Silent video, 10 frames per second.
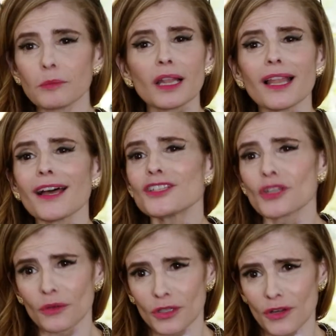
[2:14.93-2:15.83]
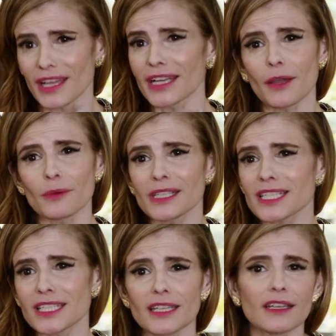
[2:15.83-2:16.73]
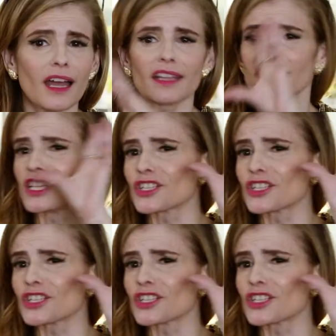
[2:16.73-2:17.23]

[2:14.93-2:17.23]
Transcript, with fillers: blood donor, and I want to see, I need a